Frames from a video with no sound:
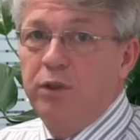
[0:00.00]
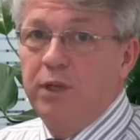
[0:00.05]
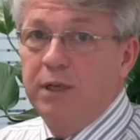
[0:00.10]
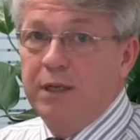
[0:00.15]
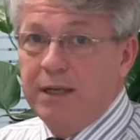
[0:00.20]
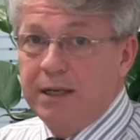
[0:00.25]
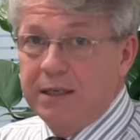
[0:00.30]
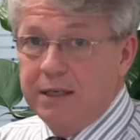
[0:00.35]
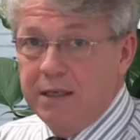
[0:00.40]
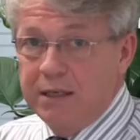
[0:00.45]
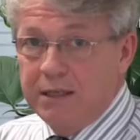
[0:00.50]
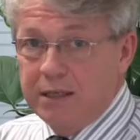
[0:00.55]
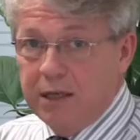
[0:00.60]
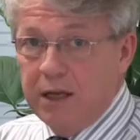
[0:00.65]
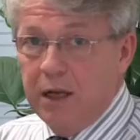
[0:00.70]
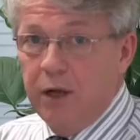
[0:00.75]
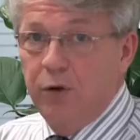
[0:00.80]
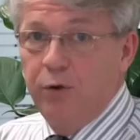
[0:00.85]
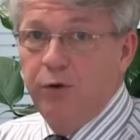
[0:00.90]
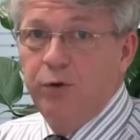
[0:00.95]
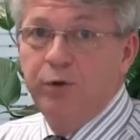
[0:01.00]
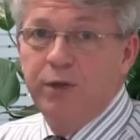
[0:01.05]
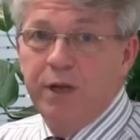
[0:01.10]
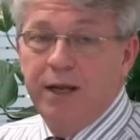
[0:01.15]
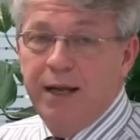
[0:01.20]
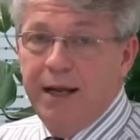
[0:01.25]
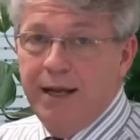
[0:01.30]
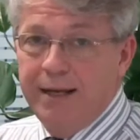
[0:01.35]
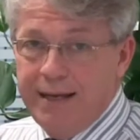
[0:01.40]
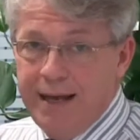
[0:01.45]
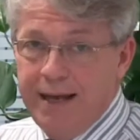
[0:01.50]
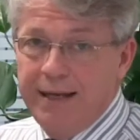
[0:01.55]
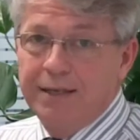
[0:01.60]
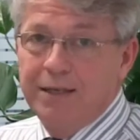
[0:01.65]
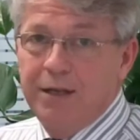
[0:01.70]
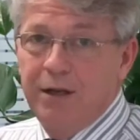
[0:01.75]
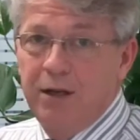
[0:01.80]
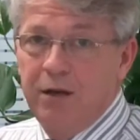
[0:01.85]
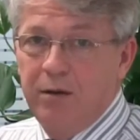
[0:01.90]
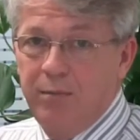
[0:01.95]
disclose a
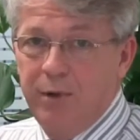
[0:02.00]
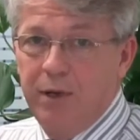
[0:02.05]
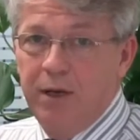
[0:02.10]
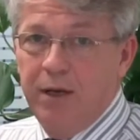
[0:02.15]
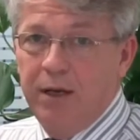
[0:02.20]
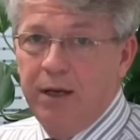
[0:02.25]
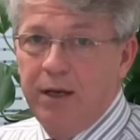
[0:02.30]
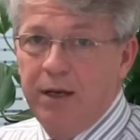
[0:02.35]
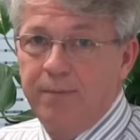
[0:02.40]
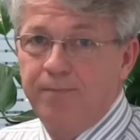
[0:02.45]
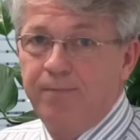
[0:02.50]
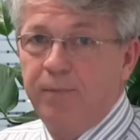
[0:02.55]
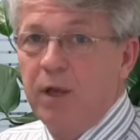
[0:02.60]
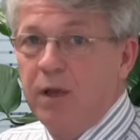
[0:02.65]
tax liability.